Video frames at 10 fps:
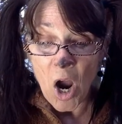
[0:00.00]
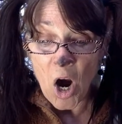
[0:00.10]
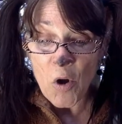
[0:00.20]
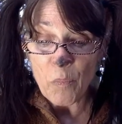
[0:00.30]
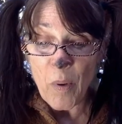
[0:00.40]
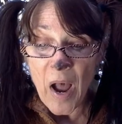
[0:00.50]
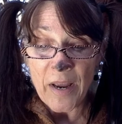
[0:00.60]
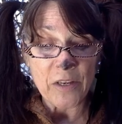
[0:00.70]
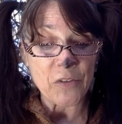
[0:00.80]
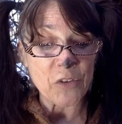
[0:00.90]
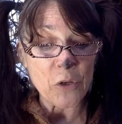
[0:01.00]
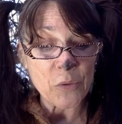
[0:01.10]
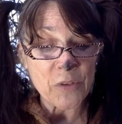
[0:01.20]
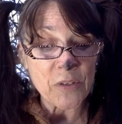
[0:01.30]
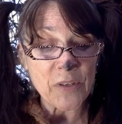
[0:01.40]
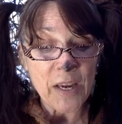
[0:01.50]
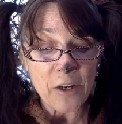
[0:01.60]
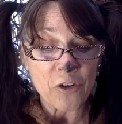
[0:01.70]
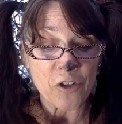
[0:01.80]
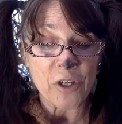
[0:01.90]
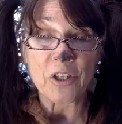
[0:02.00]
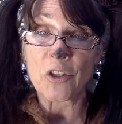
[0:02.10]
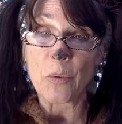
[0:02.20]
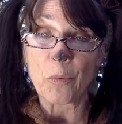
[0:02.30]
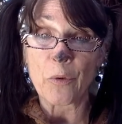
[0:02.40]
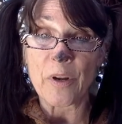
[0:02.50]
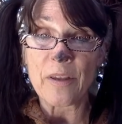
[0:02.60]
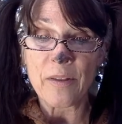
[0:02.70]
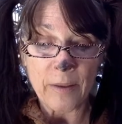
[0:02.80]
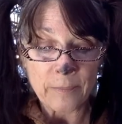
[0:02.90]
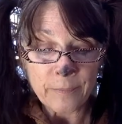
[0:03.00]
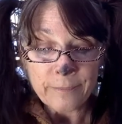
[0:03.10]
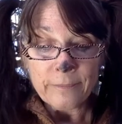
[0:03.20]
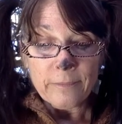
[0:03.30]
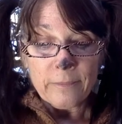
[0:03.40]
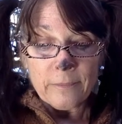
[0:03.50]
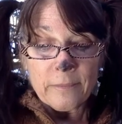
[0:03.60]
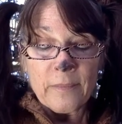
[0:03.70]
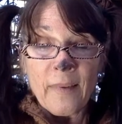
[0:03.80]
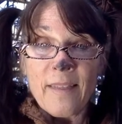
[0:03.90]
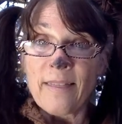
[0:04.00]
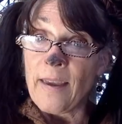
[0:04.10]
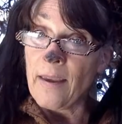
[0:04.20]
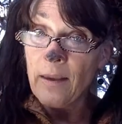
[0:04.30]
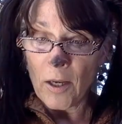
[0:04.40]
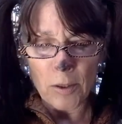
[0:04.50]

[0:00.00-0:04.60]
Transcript: Our bodies use this energy to breathe, think,